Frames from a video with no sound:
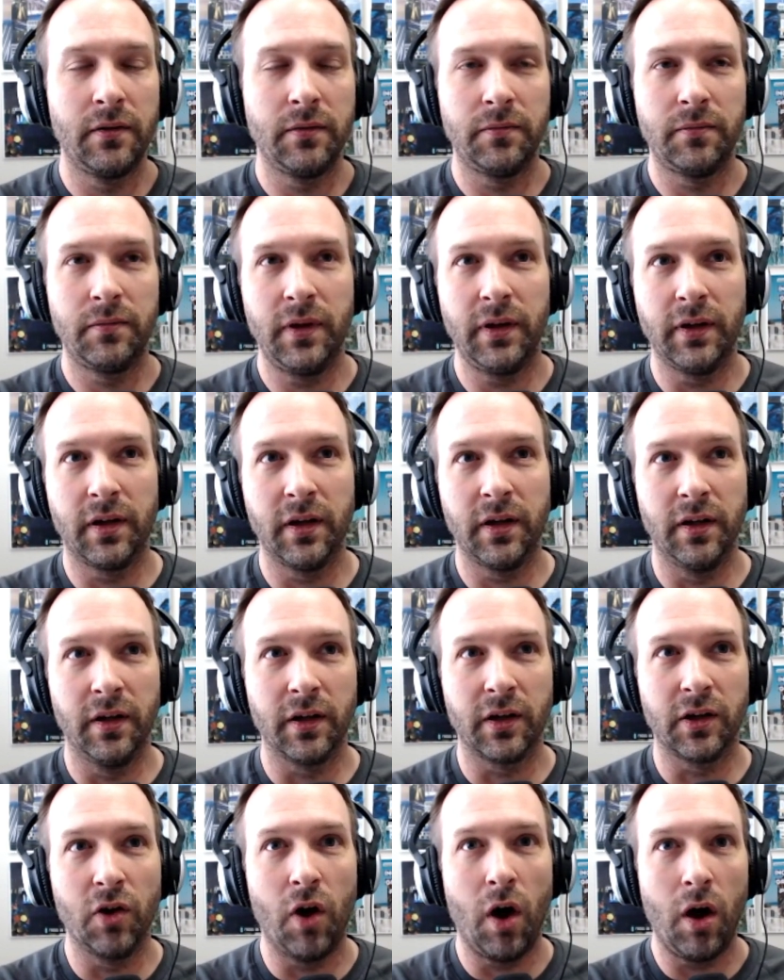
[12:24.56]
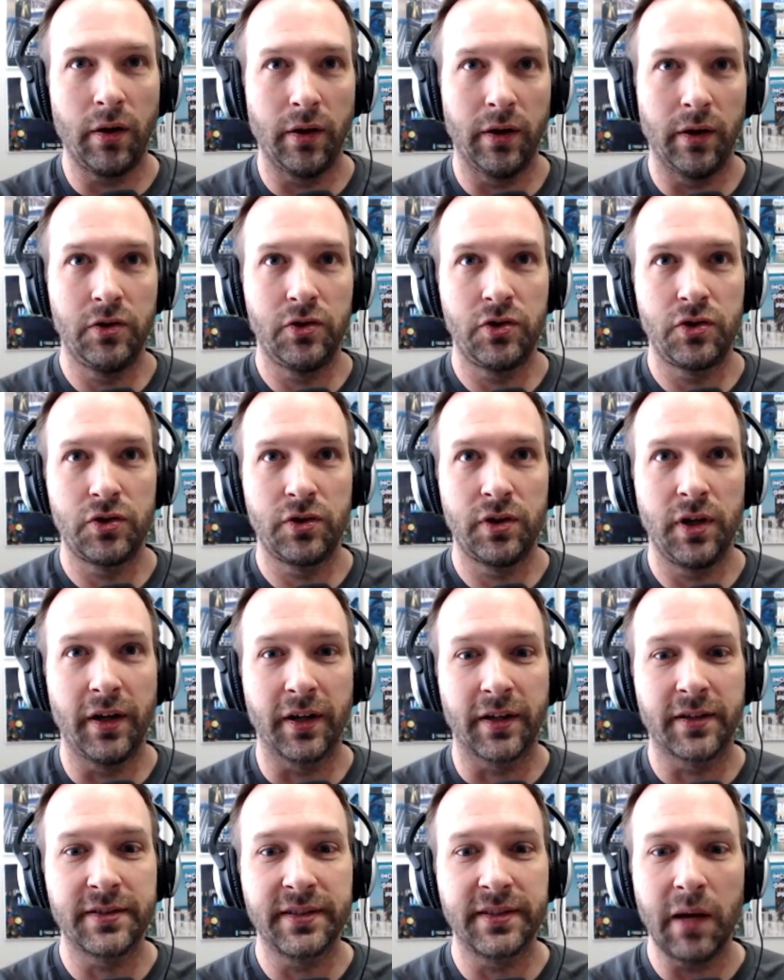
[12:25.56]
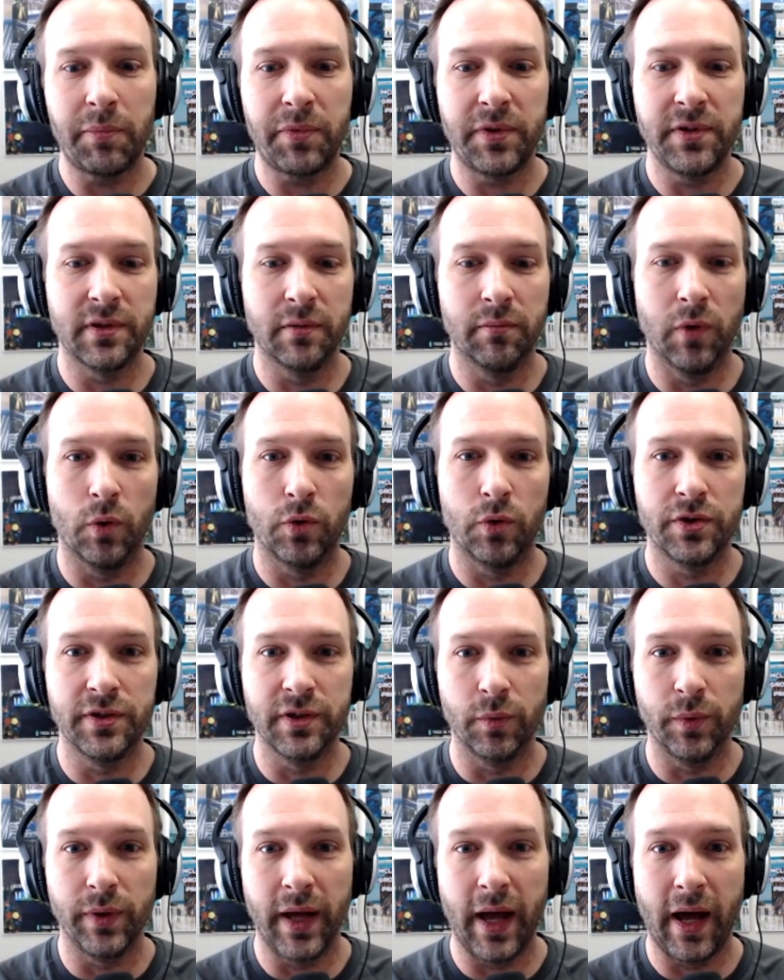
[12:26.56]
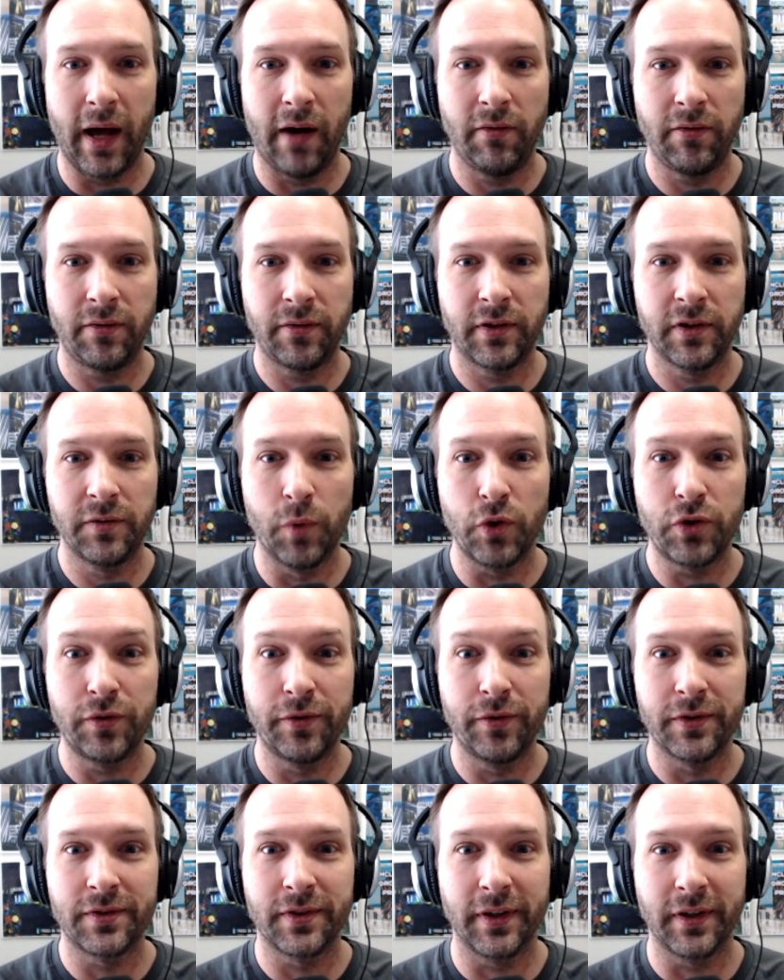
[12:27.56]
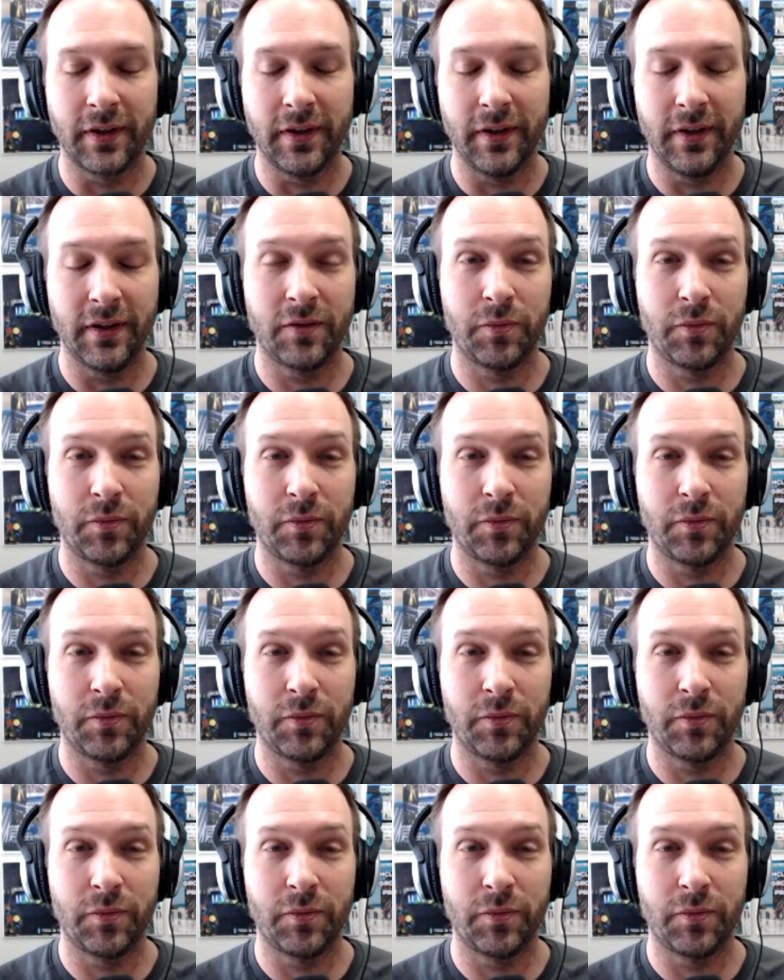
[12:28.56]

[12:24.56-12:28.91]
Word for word: and can acknowledge and accept these emotions that we have because most of us like